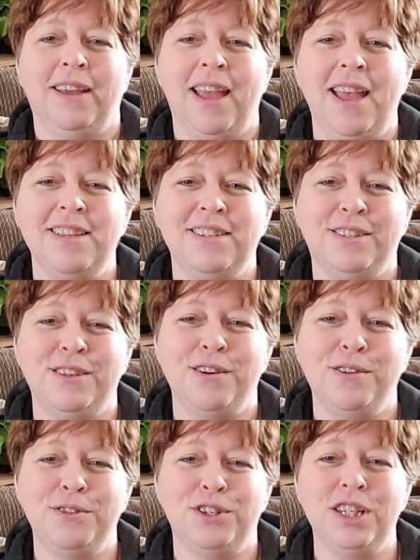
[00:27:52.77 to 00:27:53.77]
And
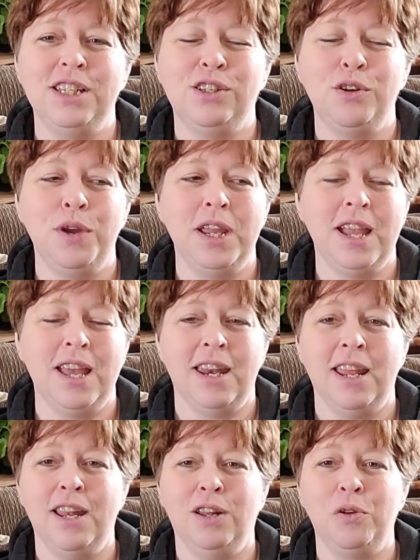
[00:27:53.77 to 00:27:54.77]
so she's doing it
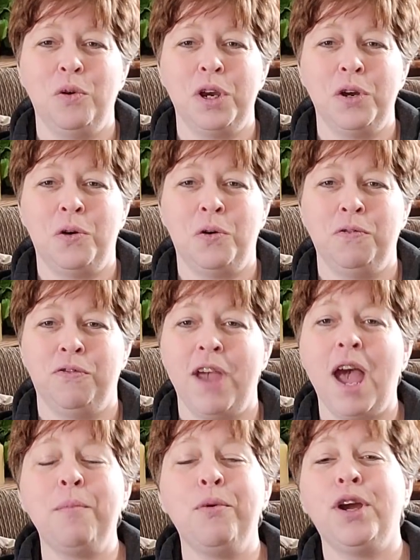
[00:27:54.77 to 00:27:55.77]
in Lori Holt
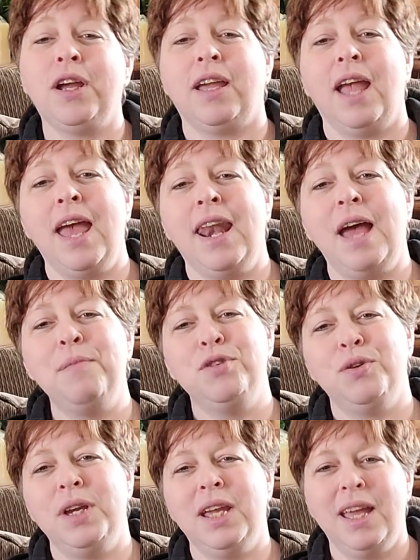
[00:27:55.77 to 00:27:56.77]
fabric, and I'm
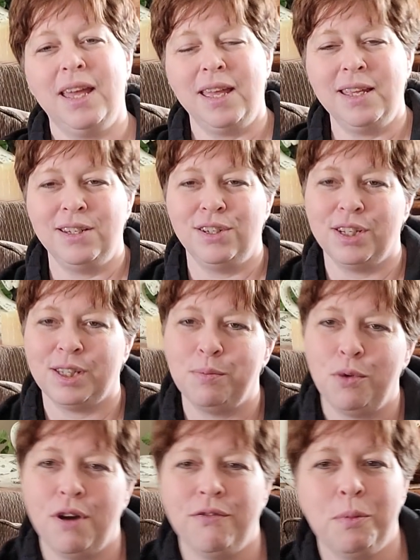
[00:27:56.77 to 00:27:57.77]
doing it in just
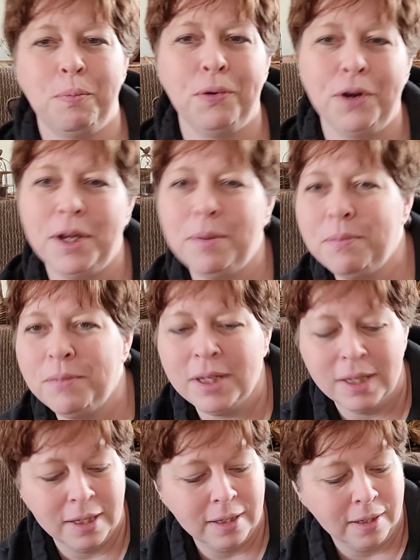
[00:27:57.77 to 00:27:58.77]
more of a prim
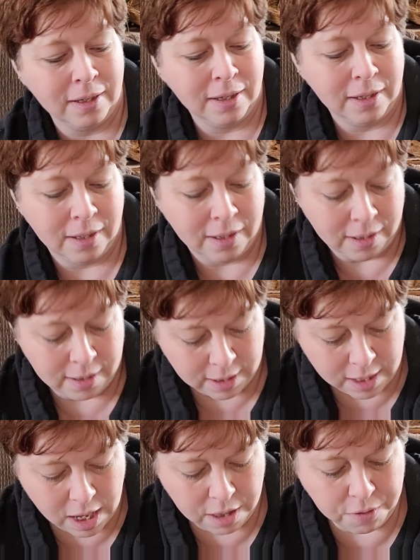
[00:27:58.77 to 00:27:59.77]

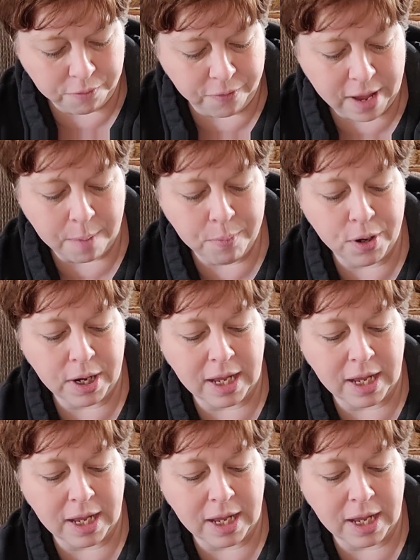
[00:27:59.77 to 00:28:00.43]
color fabric.